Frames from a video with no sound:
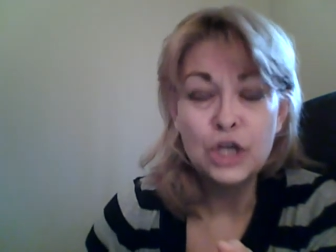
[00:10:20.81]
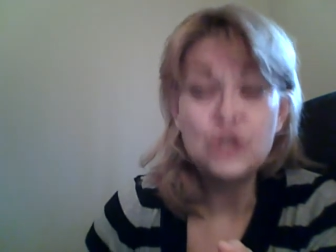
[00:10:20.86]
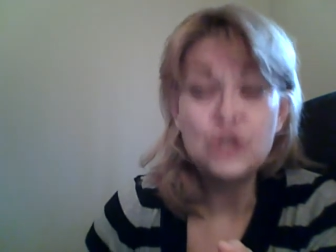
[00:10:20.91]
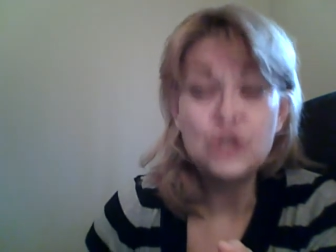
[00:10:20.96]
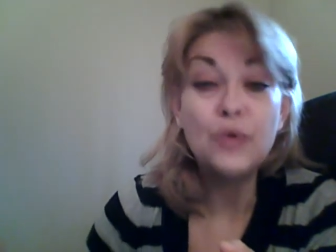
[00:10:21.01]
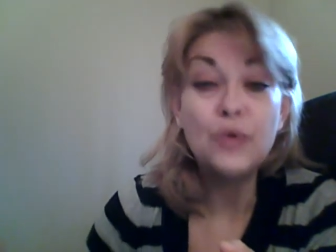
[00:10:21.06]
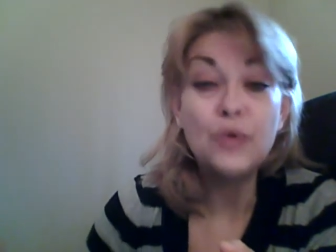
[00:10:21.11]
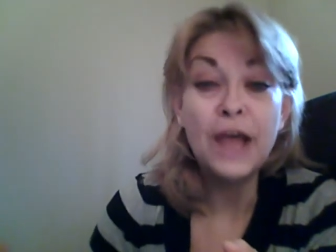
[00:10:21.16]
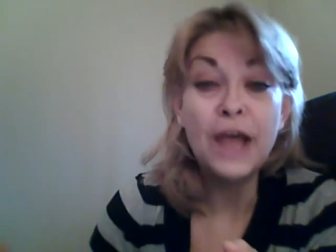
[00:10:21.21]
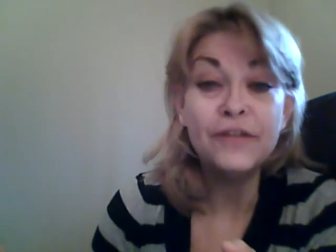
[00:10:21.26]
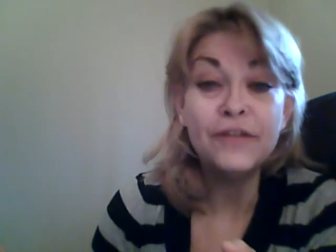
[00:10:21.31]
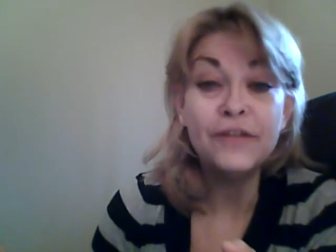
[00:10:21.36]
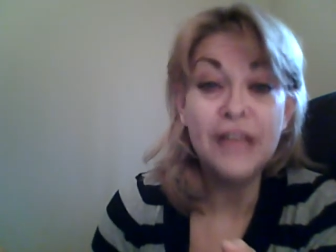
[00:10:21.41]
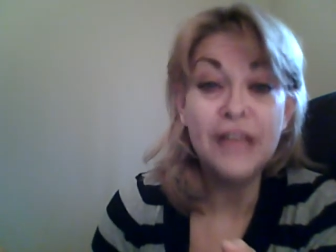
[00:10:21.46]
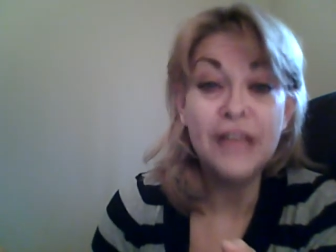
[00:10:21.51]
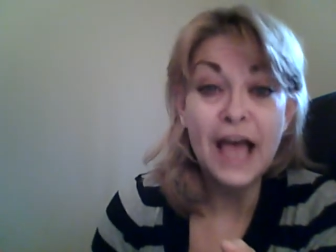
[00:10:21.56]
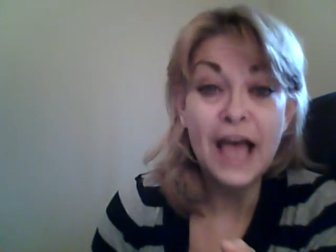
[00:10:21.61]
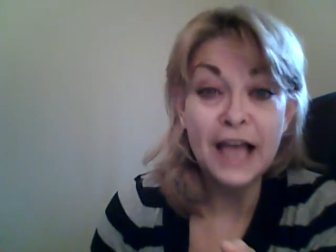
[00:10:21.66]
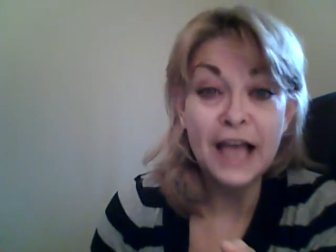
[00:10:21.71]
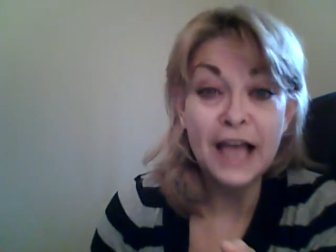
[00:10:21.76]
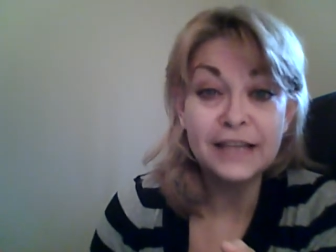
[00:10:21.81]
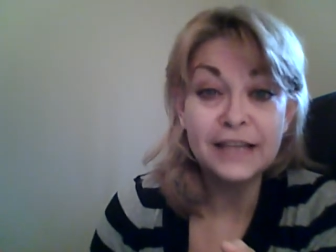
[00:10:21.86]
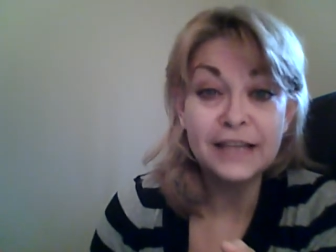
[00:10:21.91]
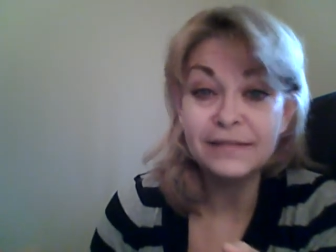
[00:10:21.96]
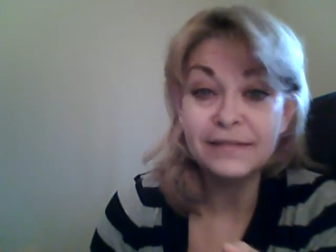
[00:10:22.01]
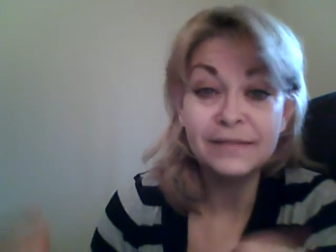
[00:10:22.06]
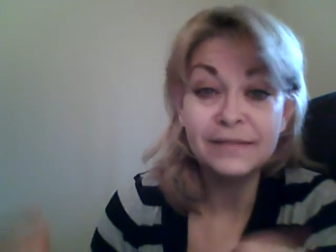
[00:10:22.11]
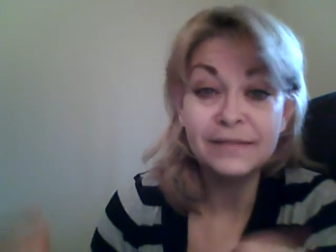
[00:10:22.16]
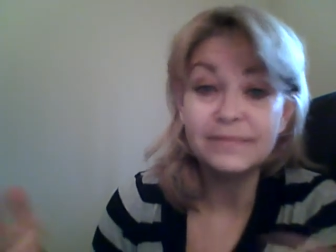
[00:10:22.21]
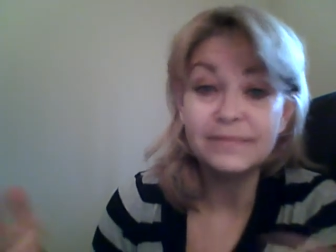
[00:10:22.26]
to have a lack.
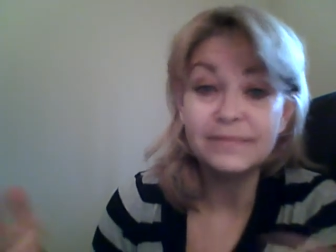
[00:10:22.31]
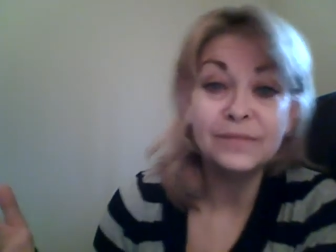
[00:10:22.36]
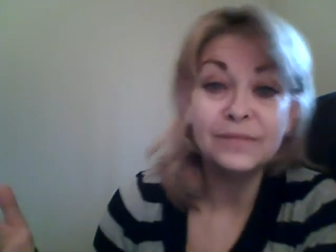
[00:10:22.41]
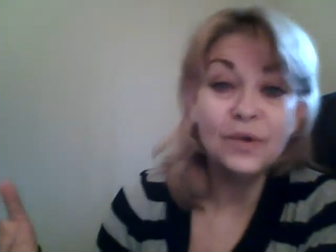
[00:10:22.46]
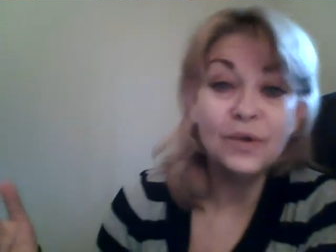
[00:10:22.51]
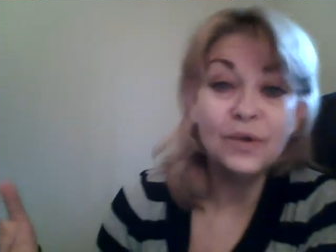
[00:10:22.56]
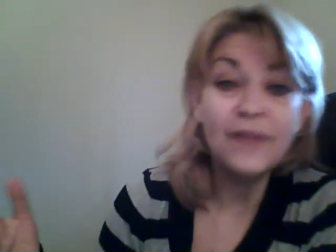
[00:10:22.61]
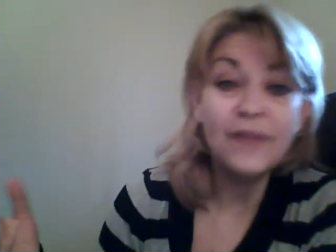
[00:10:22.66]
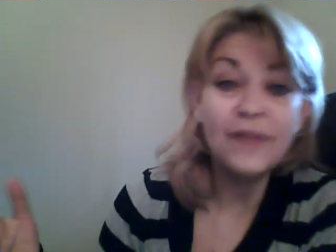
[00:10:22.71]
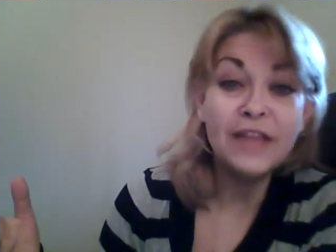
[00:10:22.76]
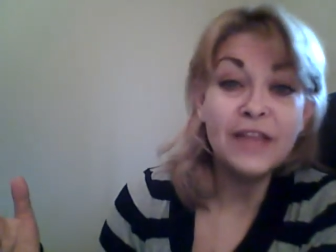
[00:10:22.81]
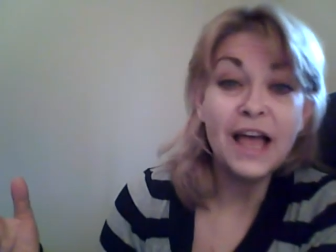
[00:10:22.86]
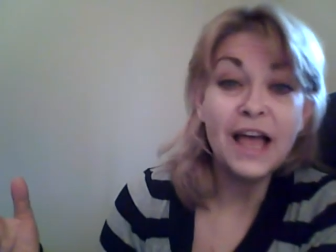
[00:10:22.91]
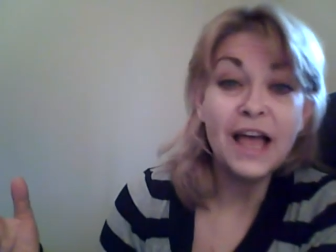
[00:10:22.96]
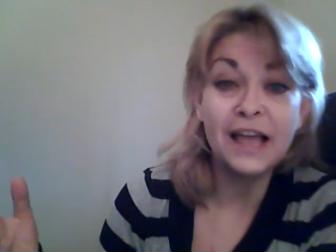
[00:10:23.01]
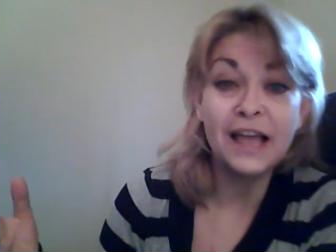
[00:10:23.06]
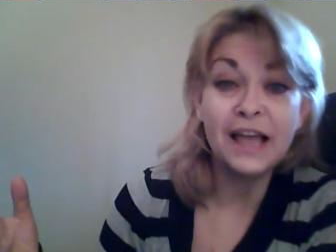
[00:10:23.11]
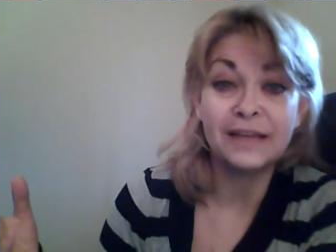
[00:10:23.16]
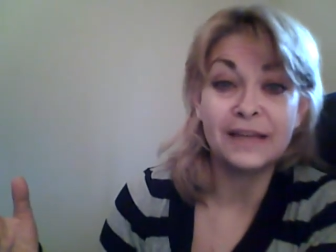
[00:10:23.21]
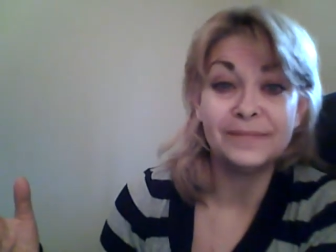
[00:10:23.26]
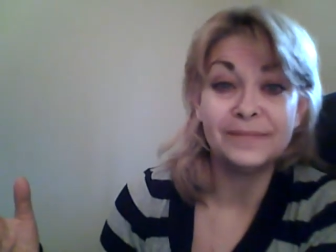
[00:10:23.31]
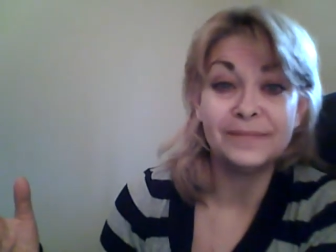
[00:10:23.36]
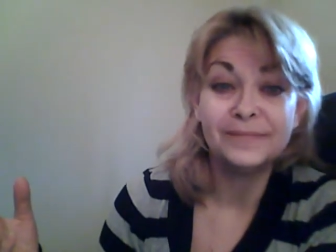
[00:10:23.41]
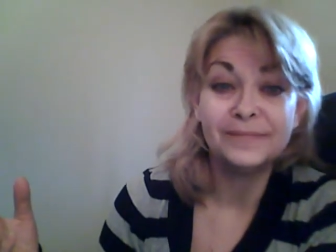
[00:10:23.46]
You have a lack.